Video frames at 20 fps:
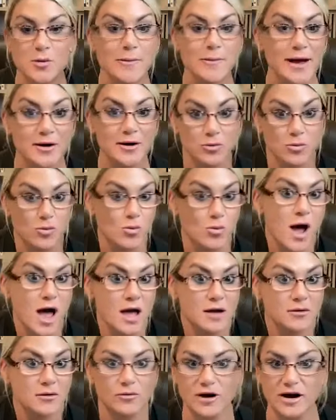no matter
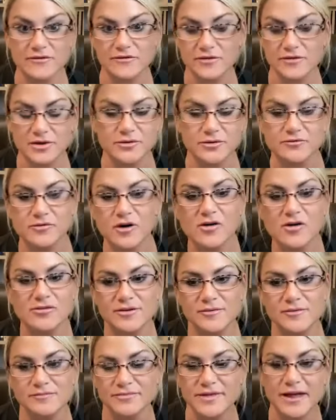what, wherever you enroll
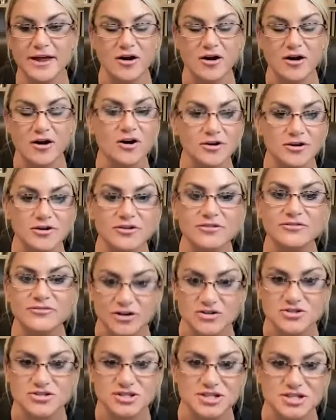them, they are your
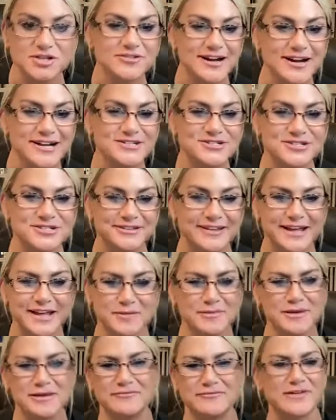first generation. They
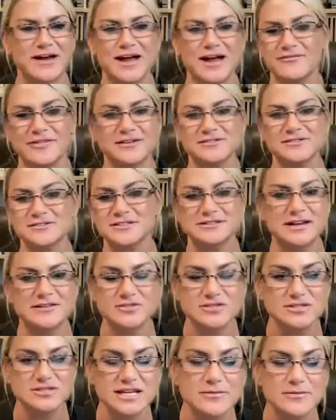can be 5,000
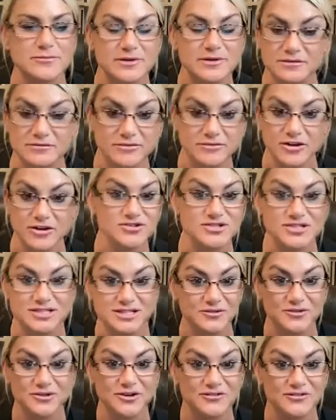levels deep and they're
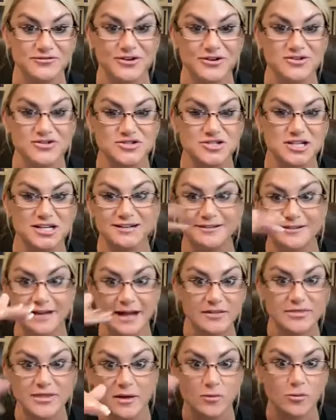still your first gen
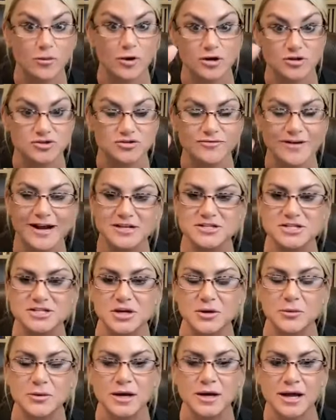like they were direct to
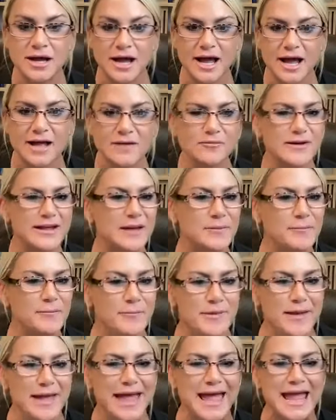you. And we get
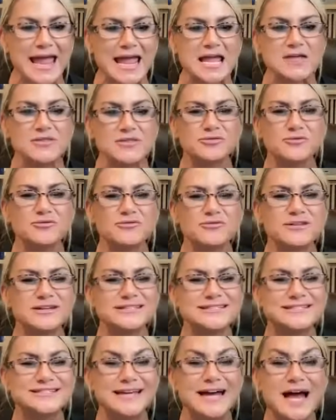paid through
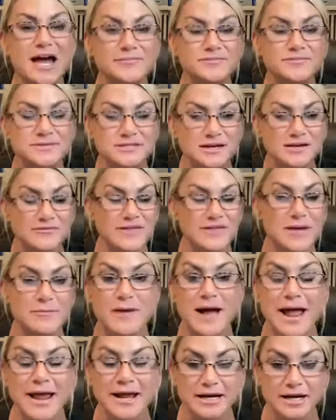the depths of that
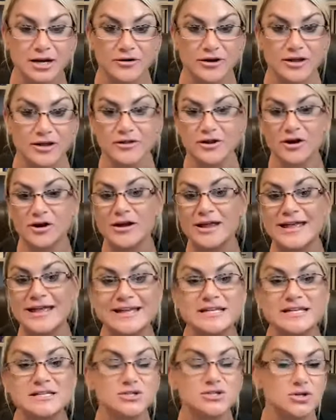binary. There
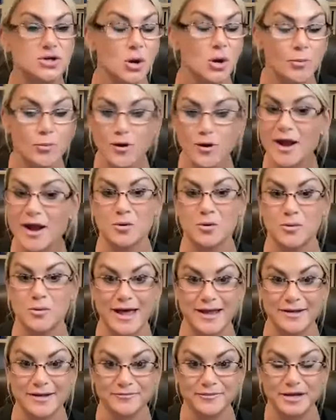is no
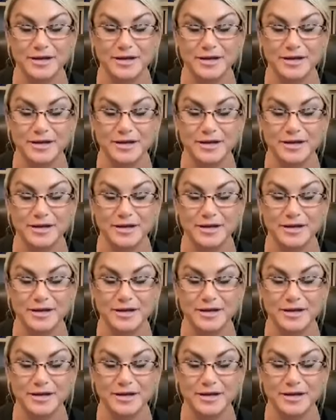breakaway.